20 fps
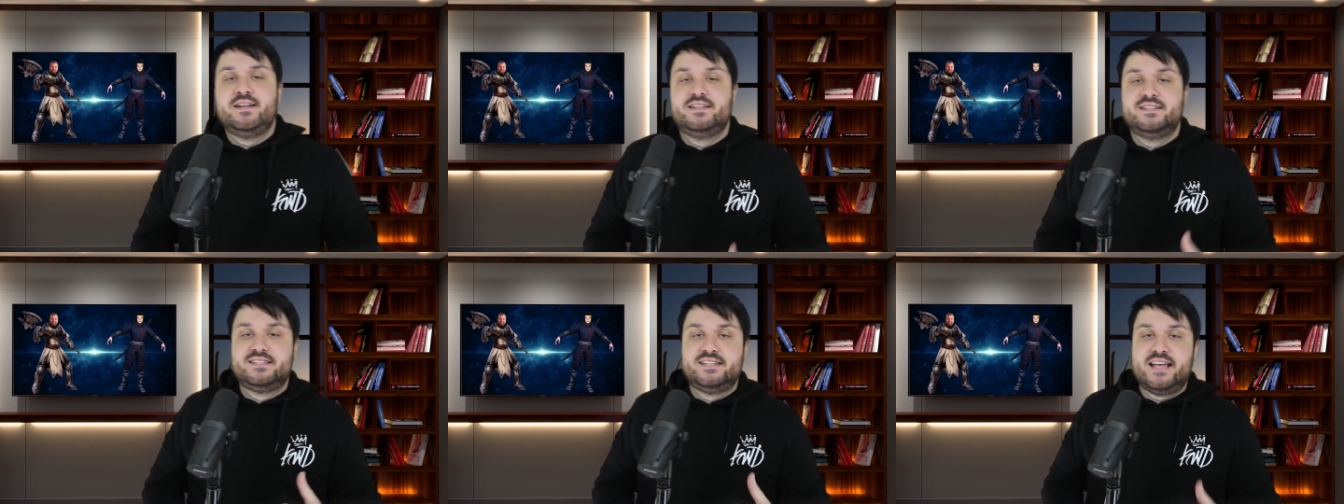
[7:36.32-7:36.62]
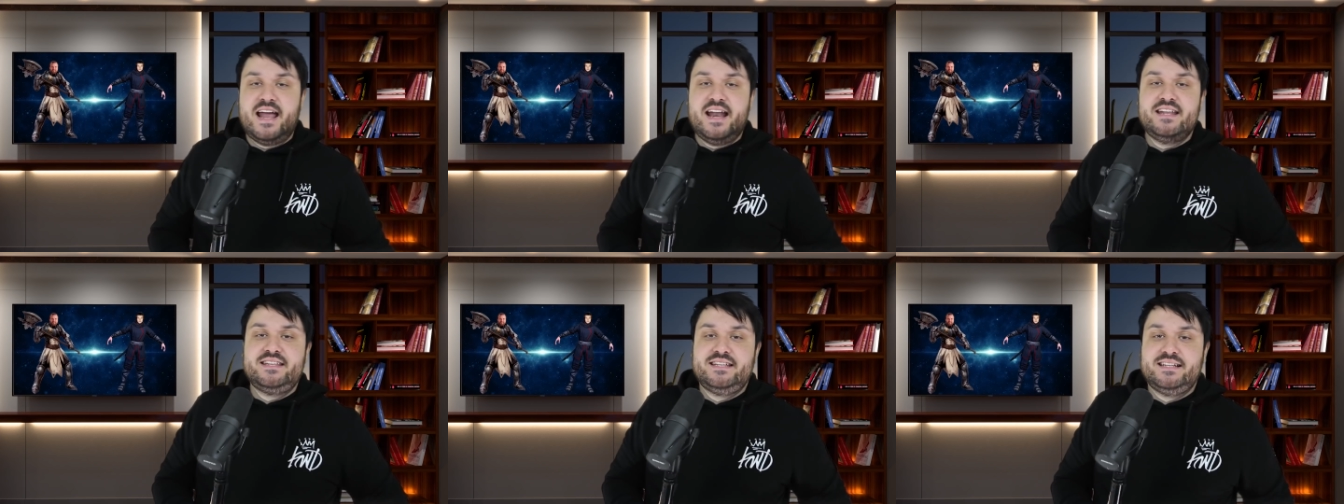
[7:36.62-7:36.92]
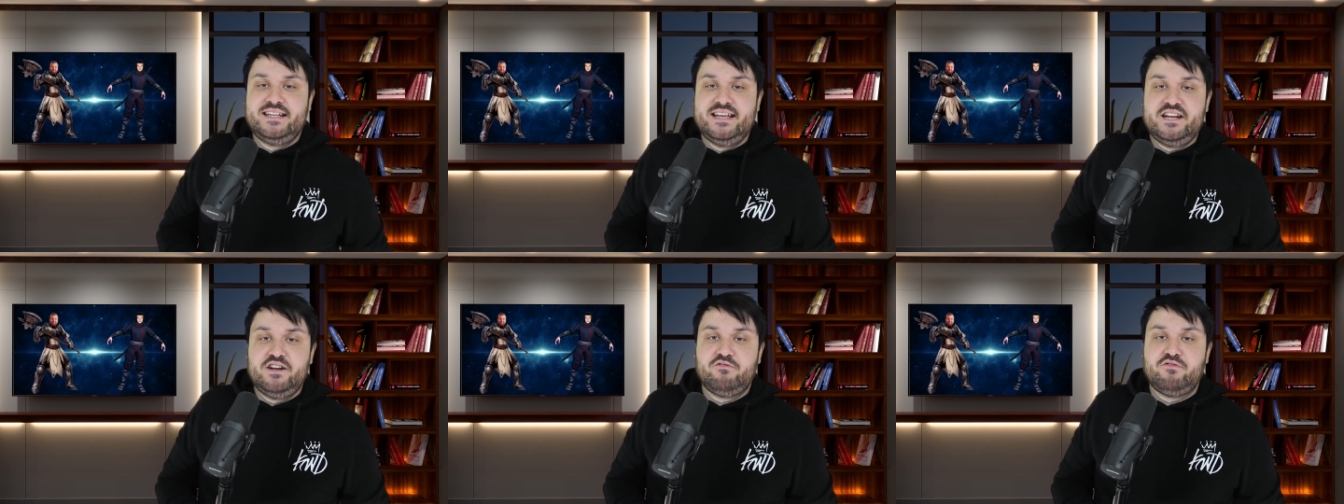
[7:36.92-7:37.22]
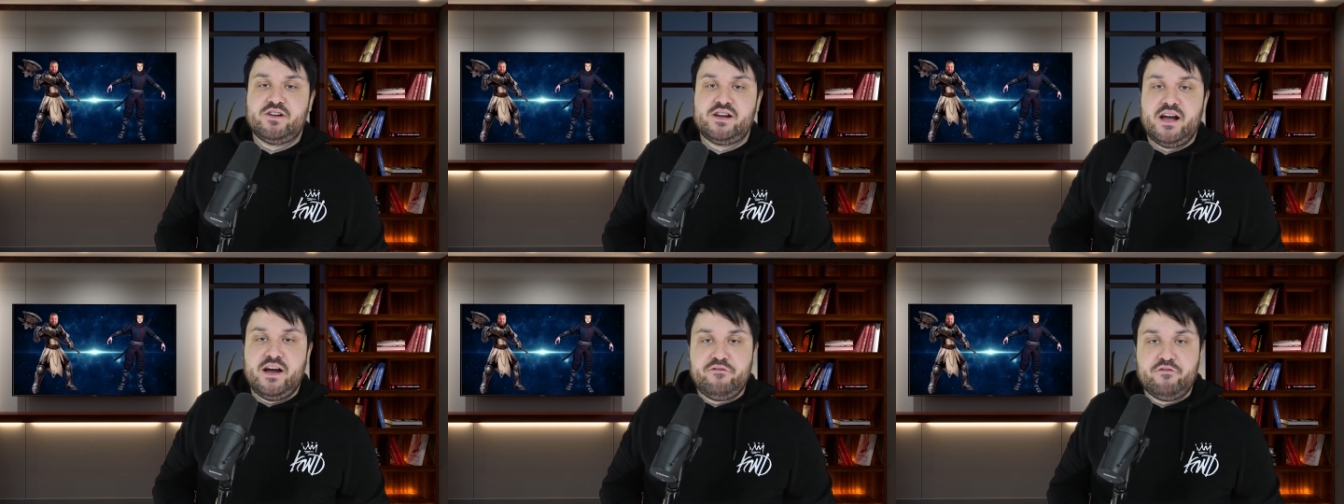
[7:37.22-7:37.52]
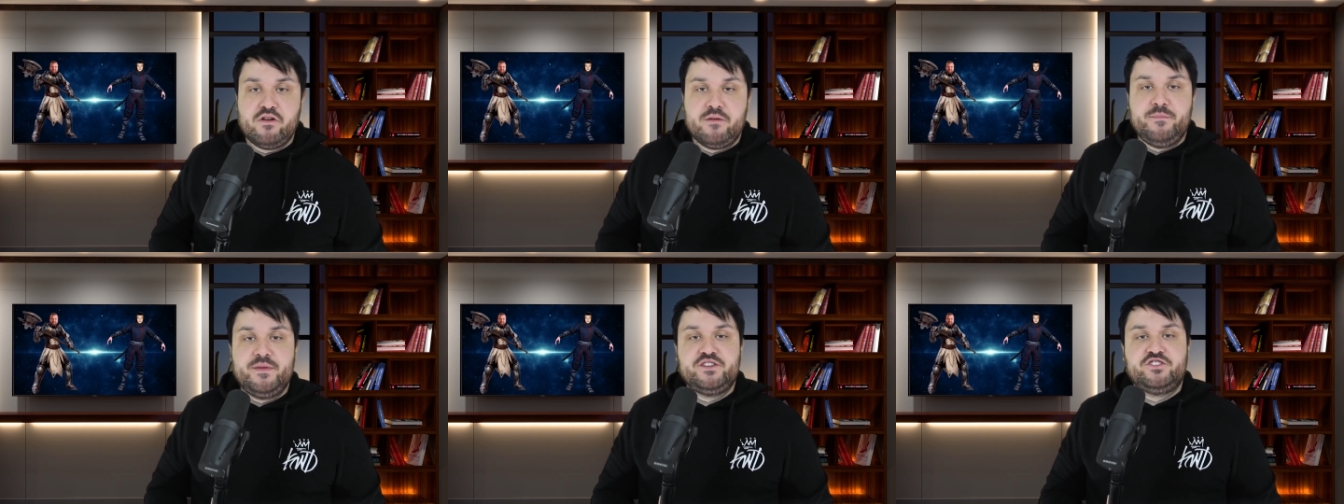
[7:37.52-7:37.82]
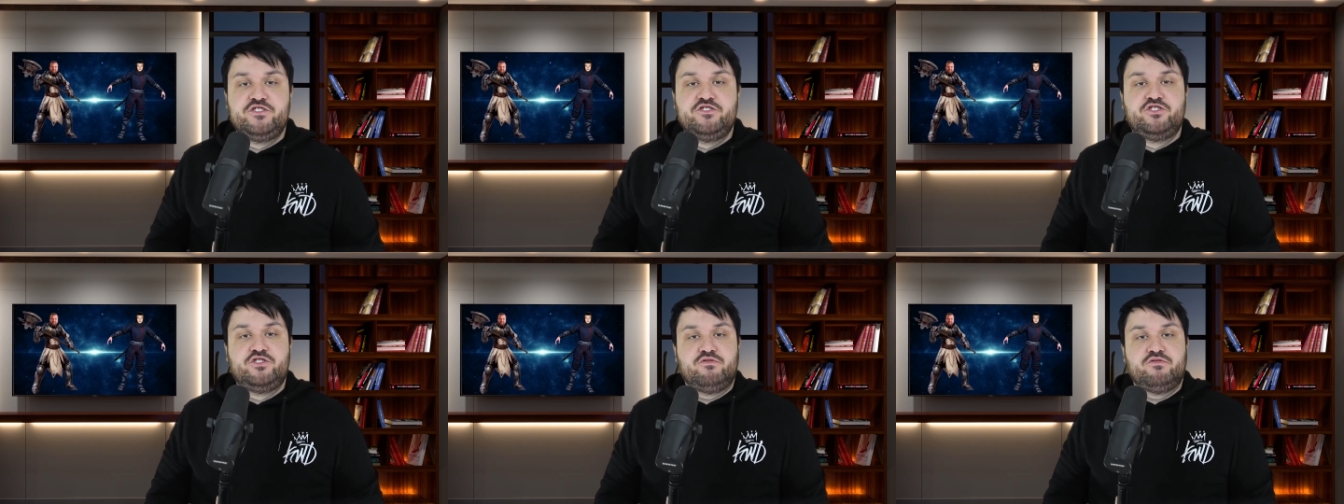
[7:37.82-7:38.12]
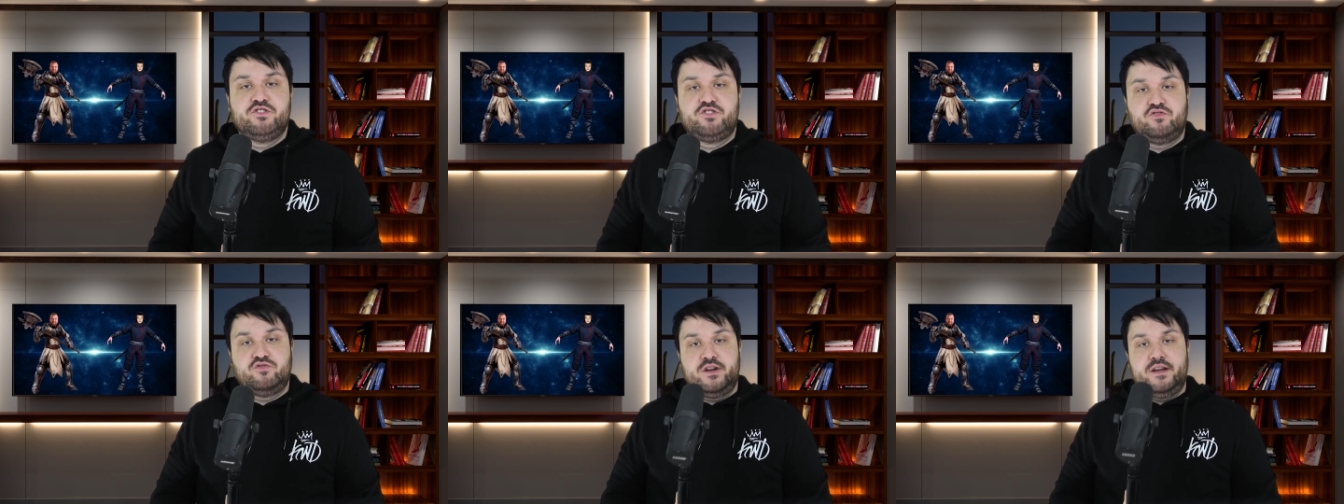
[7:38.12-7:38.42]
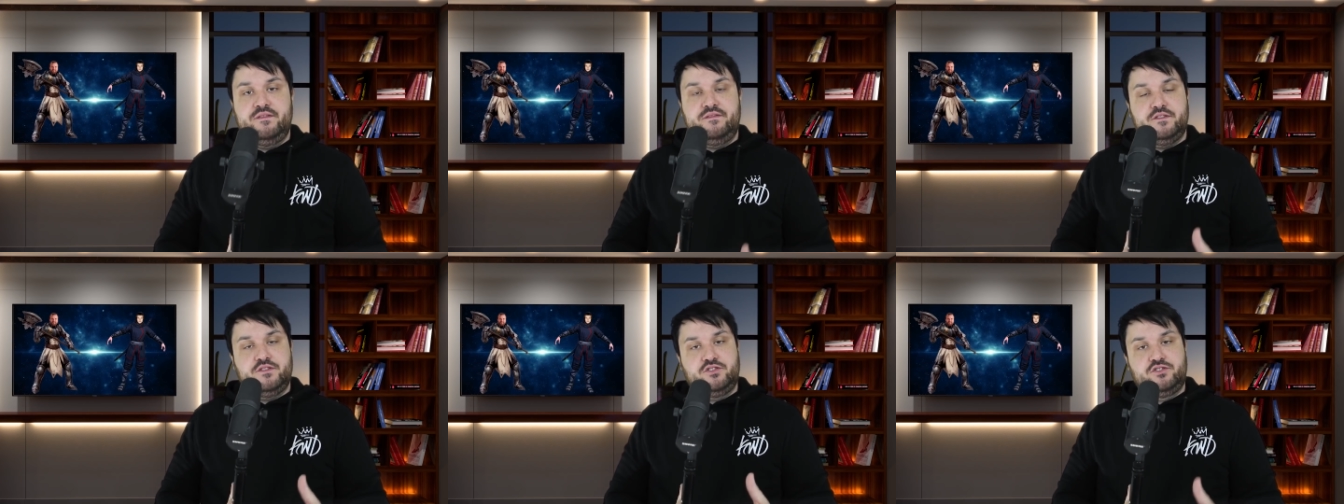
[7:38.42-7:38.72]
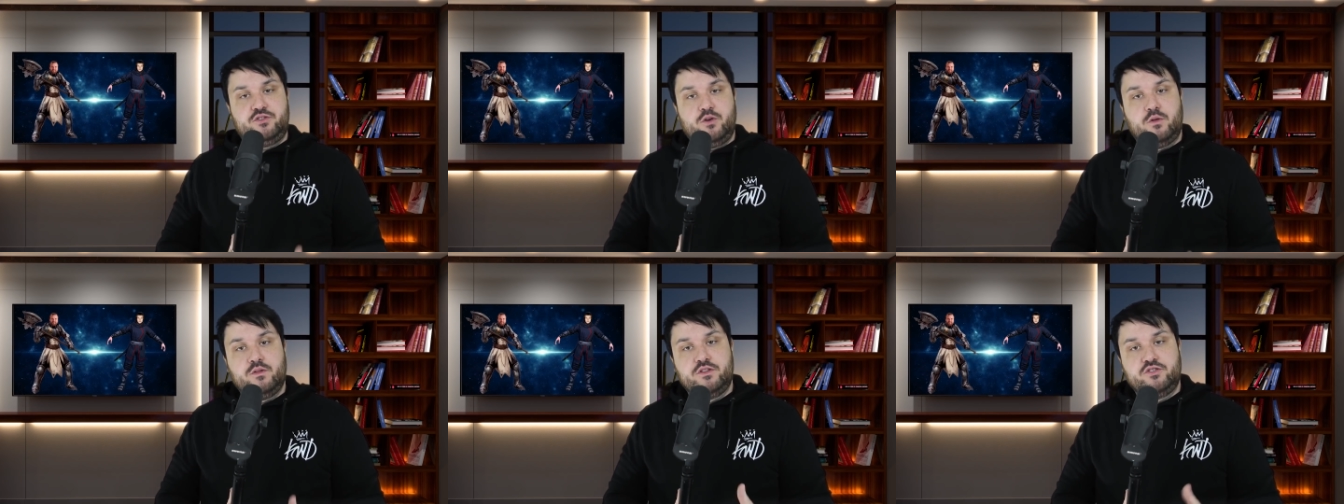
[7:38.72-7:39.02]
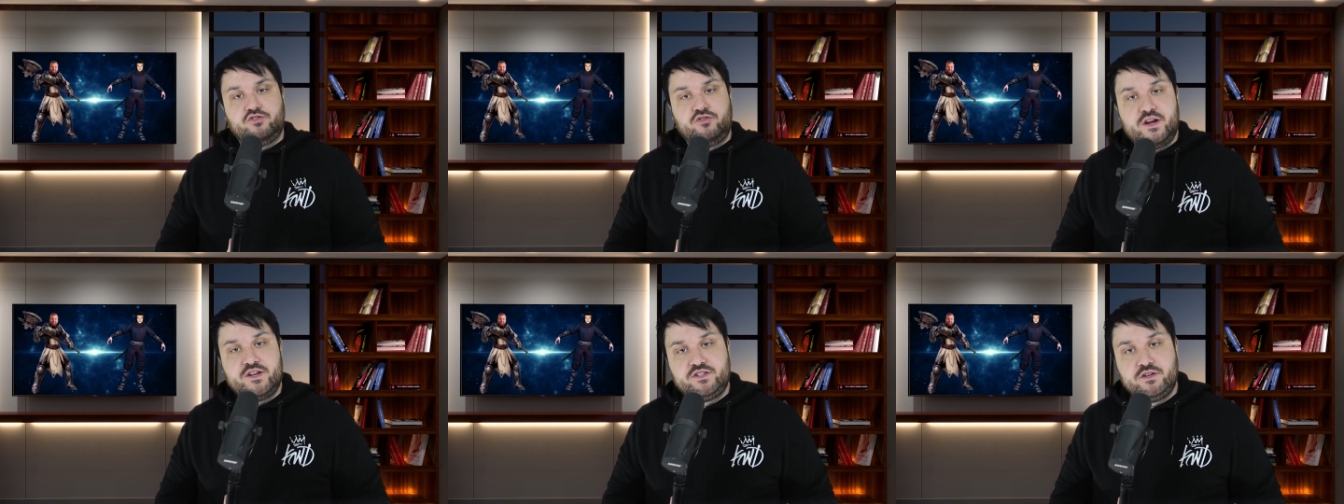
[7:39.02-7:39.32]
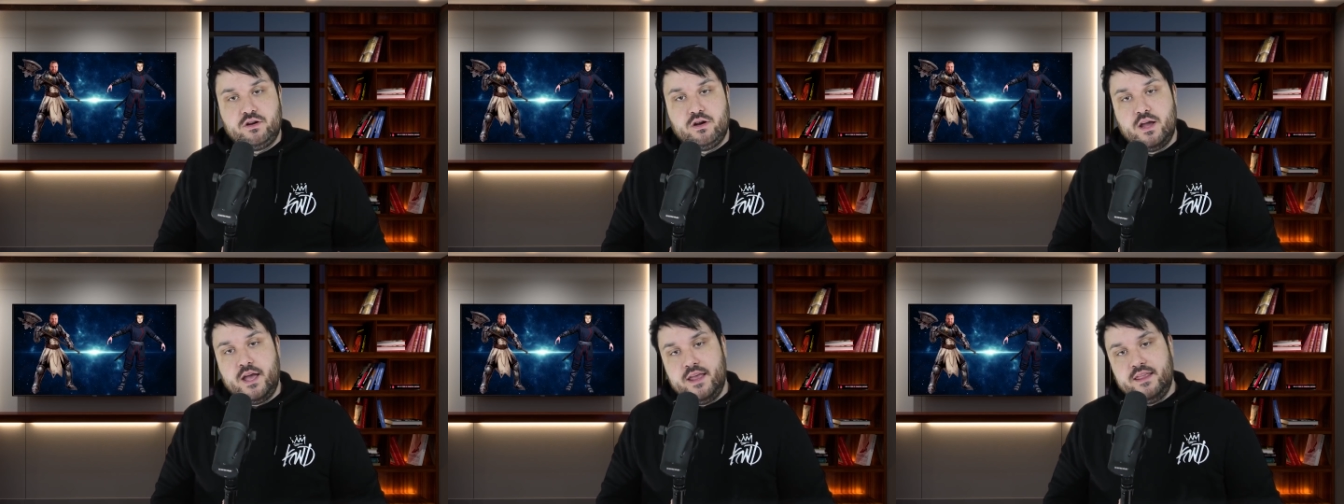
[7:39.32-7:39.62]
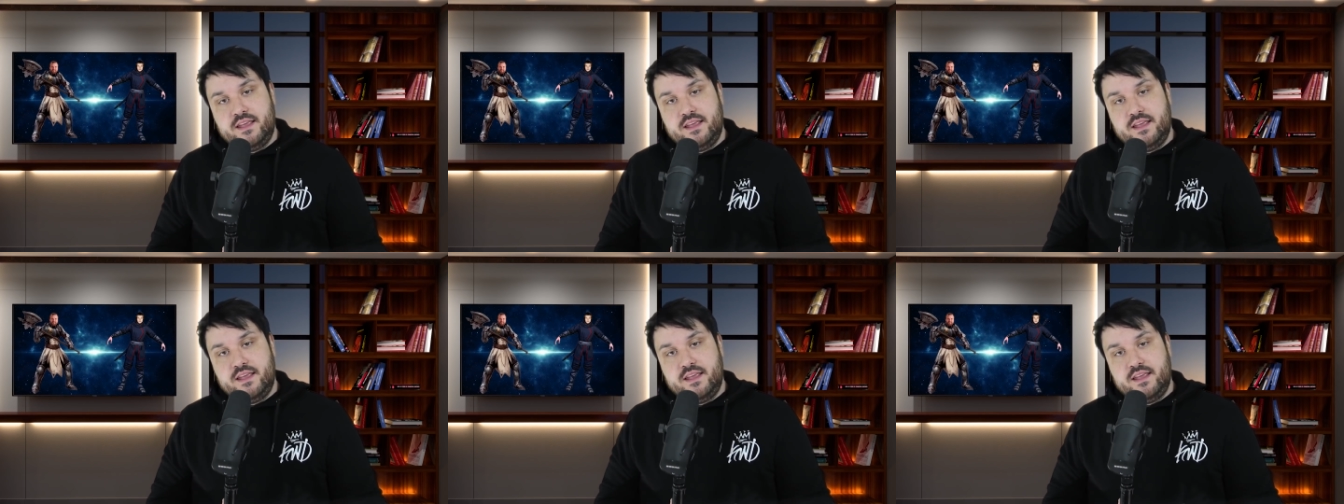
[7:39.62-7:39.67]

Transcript: decided to lead a recovery mission to retrieve the stolen treasure.